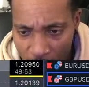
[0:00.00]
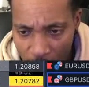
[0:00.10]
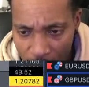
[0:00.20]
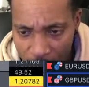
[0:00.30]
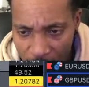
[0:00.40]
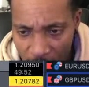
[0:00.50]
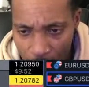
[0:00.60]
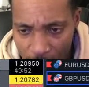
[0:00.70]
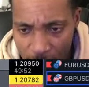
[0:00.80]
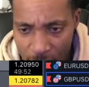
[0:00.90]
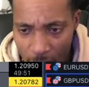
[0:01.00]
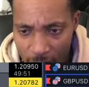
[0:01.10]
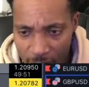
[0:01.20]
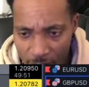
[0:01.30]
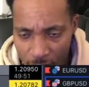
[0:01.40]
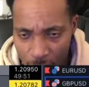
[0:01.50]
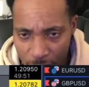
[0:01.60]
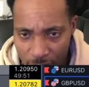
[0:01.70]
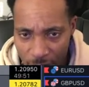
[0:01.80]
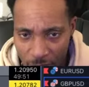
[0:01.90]
And then today we started to get the
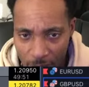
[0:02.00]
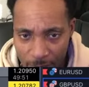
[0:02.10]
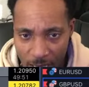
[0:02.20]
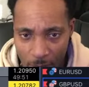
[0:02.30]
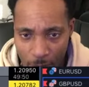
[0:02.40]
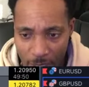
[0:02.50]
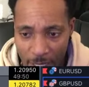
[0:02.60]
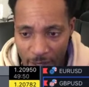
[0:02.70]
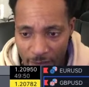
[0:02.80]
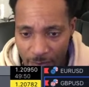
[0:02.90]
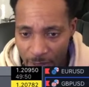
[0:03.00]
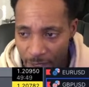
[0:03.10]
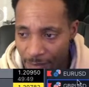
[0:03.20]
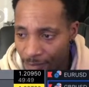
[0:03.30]
push to the upside with NFP.